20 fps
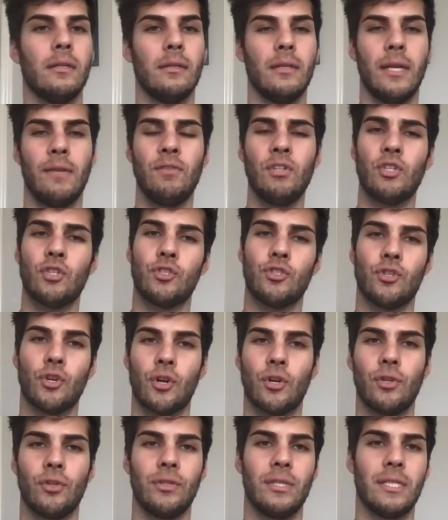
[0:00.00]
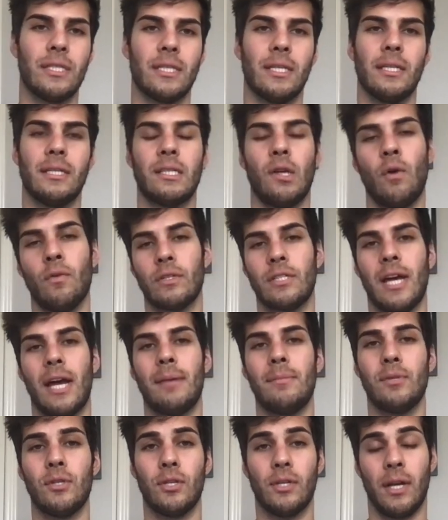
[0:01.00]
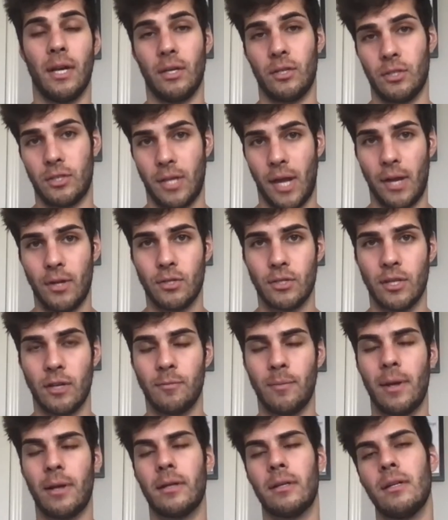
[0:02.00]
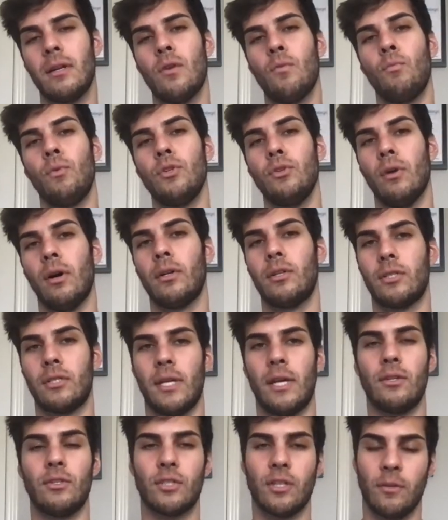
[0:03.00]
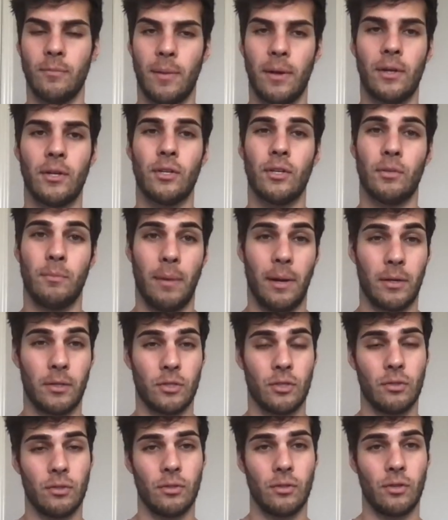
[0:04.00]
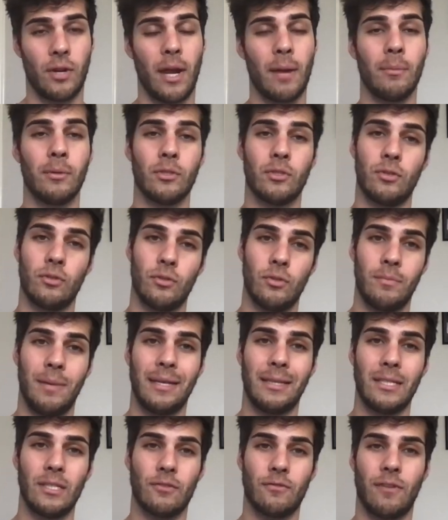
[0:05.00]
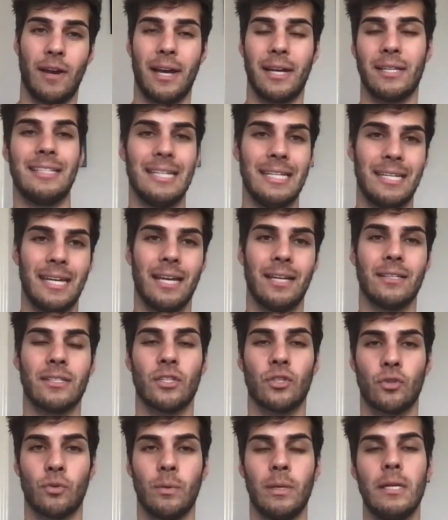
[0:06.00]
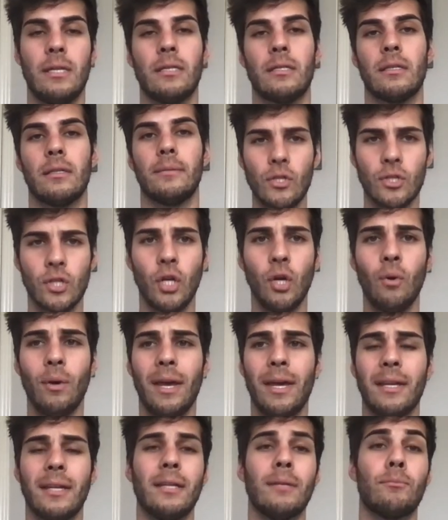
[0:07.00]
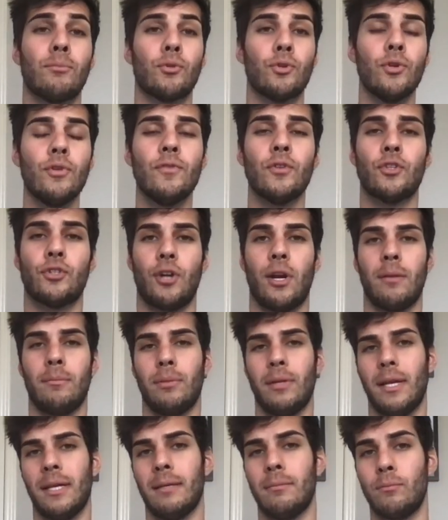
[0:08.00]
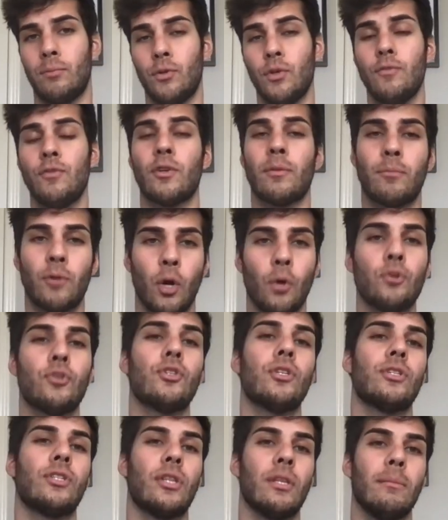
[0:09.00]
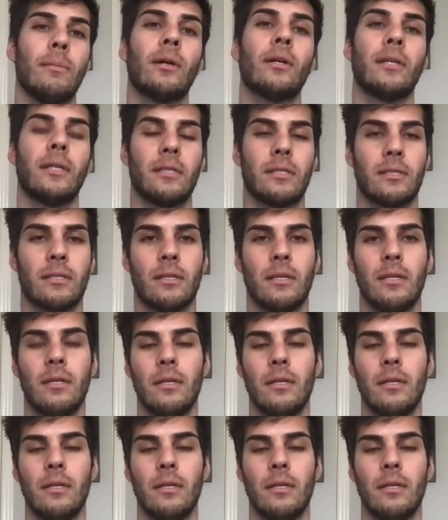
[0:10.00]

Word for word: If you just journal these things over time, you're going to understand yourself better. When you understand yourself better, you're better to you're able to make these fine details and tweaks to go ahead and improve your trading plan, improve your approach to the markets.